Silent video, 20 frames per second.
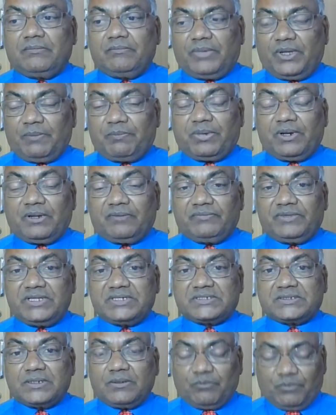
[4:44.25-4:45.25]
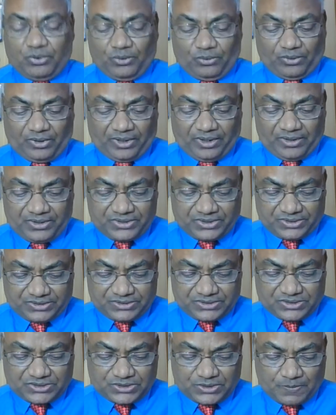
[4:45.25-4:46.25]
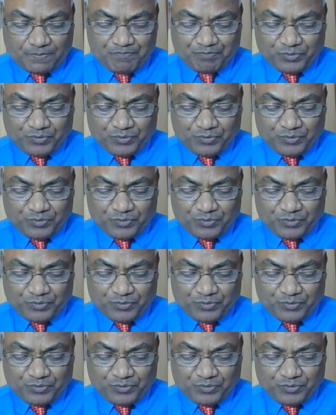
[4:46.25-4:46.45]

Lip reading: people of these poor nations.